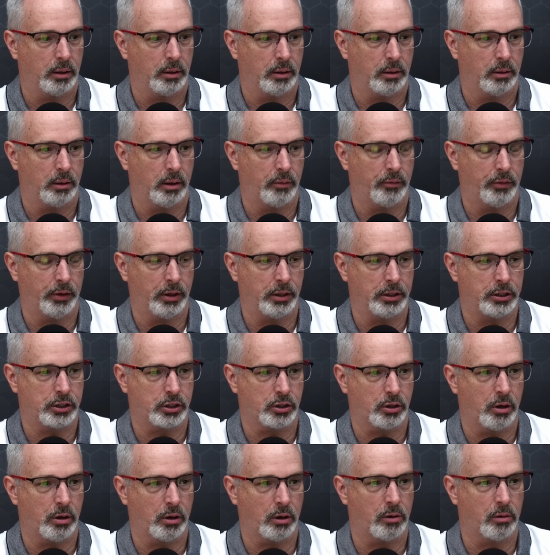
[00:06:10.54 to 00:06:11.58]
a very
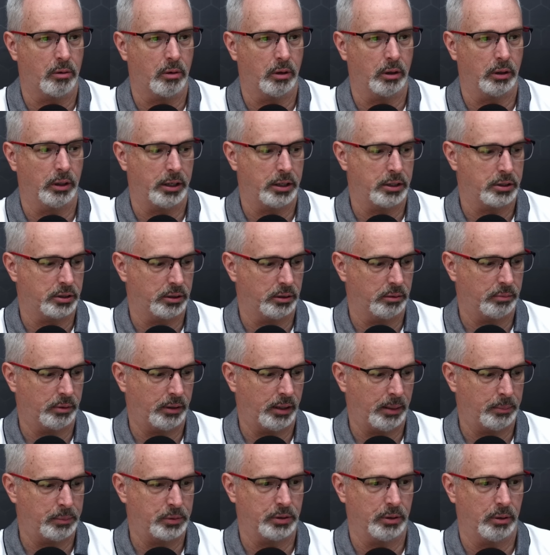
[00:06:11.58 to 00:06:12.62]
strong correlation,
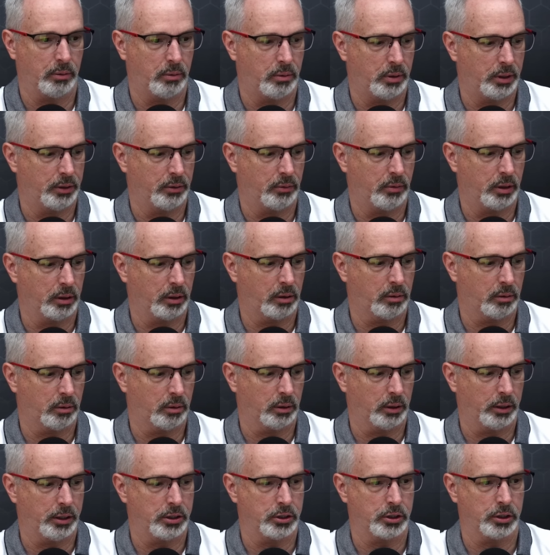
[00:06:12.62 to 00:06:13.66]
perhaps a one to one
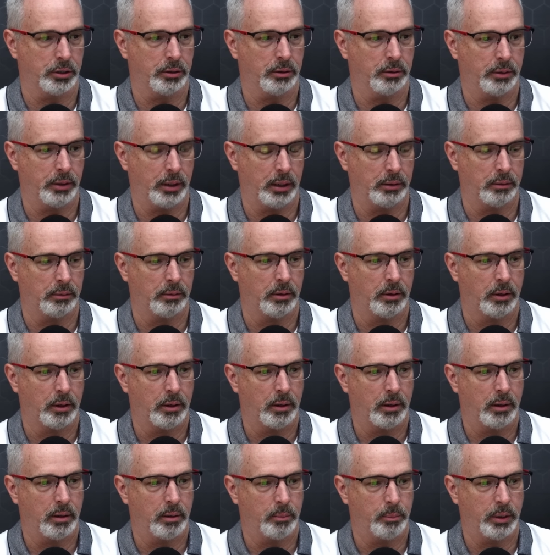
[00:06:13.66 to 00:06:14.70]
correlation, that
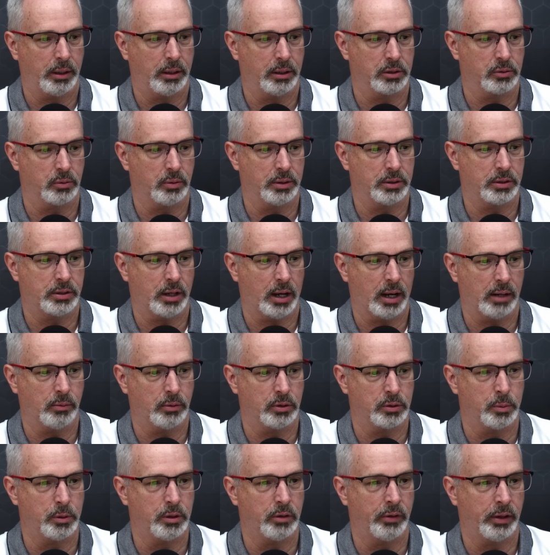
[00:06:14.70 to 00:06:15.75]
because one side
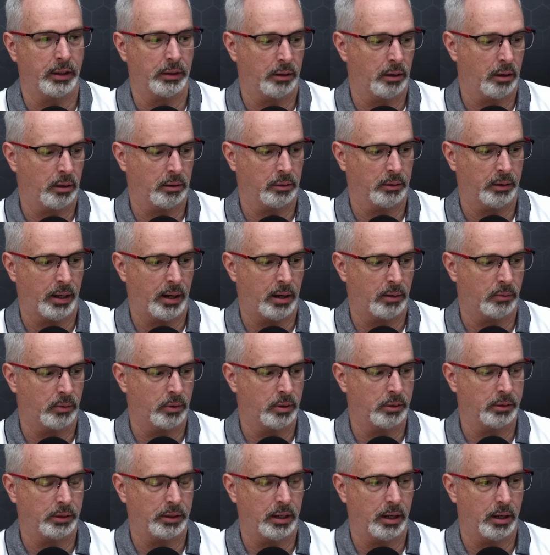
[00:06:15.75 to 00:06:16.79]
was moving
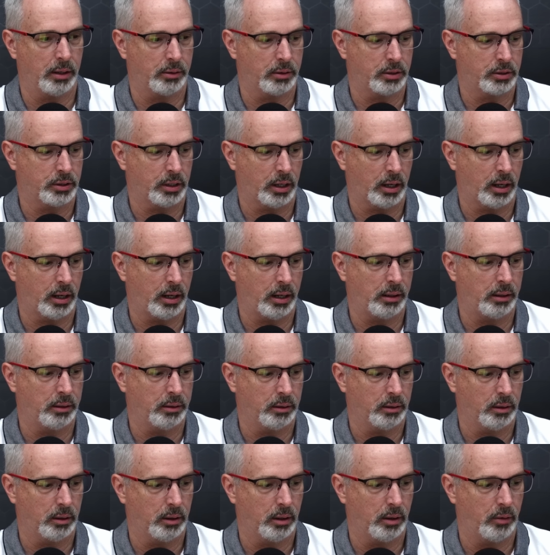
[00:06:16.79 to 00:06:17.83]
downward, the other side
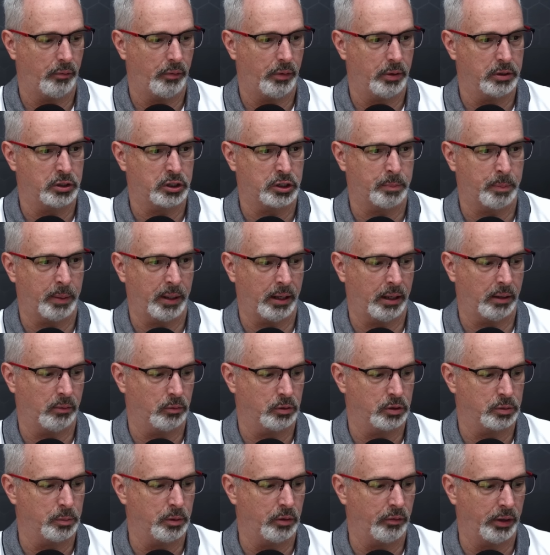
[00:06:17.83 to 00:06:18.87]
of this span
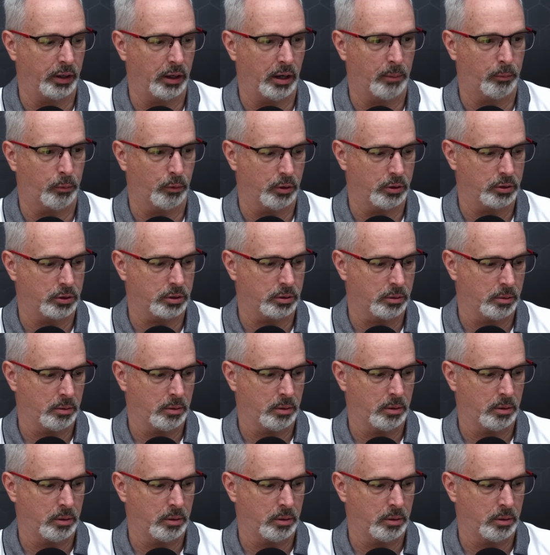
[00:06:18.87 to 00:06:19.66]
was moving upwards.